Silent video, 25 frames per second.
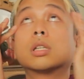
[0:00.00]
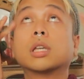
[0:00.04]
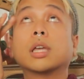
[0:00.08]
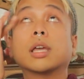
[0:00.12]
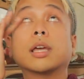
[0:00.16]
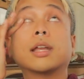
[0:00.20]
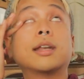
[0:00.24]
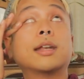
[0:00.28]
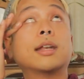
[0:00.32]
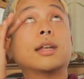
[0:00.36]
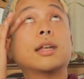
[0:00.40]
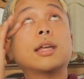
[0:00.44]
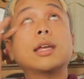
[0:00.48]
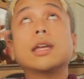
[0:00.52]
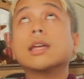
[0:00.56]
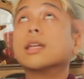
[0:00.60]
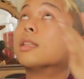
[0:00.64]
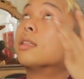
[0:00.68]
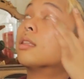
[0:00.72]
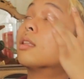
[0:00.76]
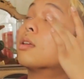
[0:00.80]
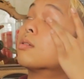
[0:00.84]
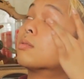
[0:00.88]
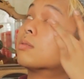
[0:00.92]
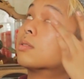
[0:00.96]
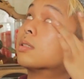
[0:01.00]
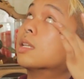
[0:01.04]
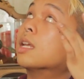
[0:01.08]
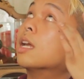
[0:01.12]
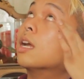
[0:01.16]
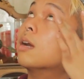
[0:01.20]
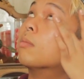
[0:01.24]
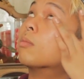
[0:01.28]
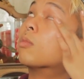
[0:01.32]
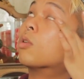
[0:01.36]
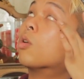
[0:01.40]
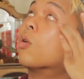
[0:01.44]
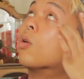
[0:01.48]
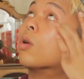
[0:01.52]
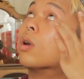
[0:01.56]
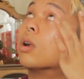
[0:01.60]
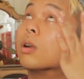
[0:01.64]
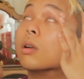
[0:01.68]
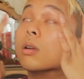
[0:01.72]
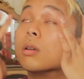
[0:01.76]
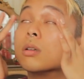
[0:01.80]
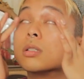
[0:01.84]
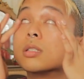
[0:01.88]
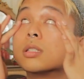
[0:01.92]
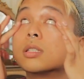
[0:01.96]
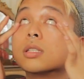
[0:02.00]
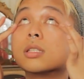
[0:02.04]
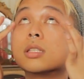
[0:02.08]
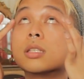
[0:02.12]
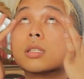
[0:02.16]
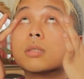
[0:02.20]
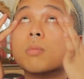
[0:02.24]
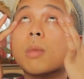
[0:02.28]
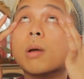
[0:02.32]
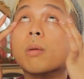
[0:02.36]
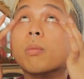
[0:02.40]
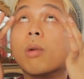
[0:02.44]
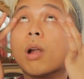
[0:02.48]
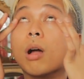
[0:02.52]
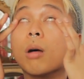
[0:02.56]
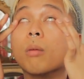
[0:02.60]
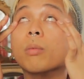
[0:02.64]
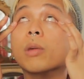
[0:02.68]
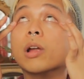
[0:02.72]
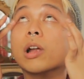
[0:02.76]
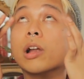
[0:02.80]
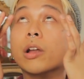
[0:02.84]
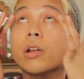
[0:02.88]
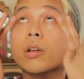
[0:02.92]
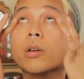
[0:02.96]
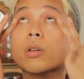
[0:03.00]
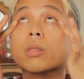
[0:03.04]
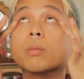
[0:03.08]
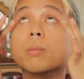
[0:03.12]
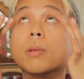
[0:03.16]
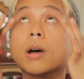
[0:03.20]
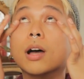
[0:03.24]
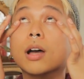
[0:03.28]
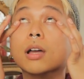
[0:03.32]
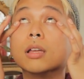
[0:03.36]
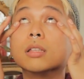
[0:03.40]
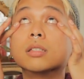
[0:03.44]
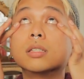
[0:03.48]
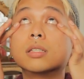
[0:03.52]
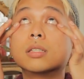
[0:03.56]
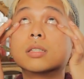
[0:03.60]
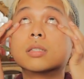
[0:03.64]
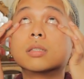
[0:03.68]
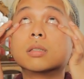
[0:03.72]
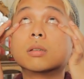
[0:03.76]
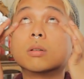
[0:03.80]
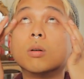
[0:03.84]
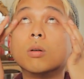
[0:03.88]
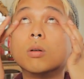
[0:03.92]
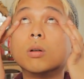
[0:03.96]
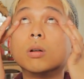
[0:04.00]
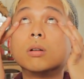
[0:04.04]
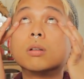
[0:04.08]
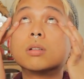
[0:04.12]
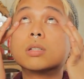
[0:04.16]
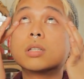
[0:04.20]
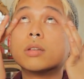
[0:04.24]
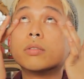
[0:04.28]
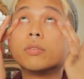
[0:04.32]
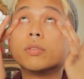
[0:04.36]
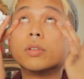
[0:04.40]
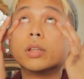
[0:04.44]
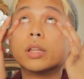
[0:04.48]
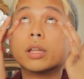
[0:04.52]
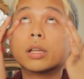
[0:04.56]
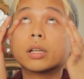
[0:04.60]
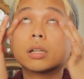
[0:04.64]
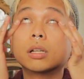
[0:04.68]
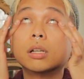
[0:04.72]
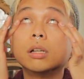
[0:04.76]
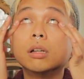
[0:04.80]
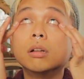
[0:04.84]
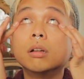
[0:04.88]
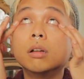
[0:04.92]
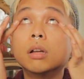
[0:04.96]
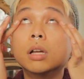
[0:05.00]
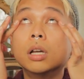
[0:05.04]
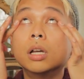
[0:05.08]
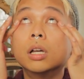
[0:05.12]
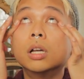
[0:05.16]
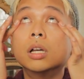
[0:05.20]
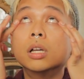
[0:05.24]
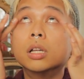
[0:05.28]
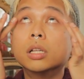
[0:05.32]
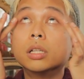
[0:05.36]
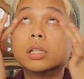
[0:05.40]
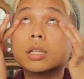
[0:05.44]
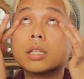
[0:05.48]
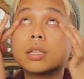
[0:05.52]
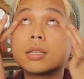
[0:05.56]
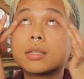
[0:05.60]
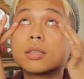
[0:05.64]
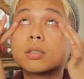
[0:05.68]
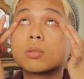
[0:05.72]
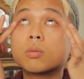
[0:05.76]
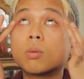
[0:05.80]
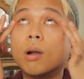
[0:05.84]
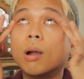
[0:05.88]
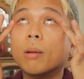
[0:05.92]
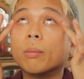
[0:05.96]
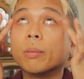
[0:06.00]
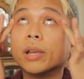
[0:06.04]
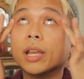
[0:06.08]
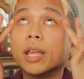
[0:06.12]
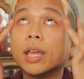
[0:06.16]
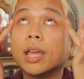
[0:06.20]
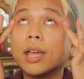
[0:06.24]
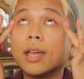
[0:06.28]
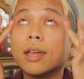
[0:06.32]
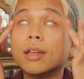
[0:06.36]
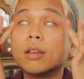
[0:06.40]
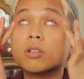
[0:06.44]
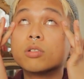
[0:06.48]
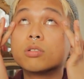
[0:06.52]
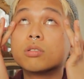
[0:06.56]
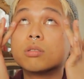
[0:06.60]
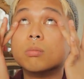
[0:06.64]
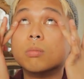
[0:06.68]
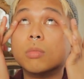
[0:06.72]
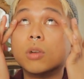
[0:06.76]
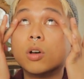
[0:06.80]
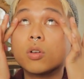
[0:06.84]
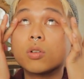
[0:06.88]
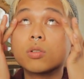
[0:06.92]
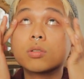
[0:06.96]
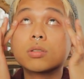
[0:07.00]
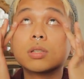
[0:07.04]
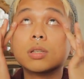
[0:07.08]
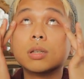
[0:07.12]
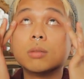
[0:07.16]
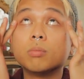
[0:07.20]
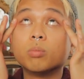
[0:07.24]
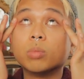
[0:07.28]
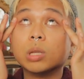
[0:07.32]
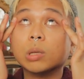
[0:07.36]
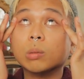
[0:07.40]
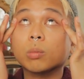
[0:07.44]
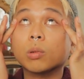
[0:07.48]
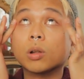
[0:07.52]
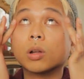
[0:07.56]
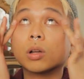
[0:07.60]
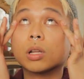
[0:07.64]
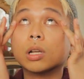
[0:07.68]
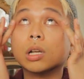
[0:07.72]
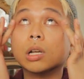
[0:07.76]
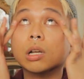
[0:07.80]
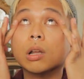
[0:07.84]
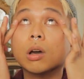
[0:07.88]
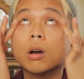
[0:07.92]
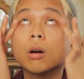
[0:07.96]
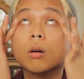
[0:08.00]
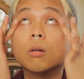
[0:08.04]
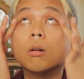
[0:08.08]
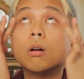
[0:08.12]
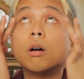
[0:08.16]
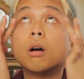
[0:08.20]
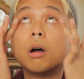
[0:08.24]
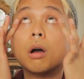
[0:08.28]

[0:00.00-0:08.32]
Get it in those damn corners. This is my problem area with my eyes. It's the corners. I feel like this is where I'm gonna age the most, and people are gonna know.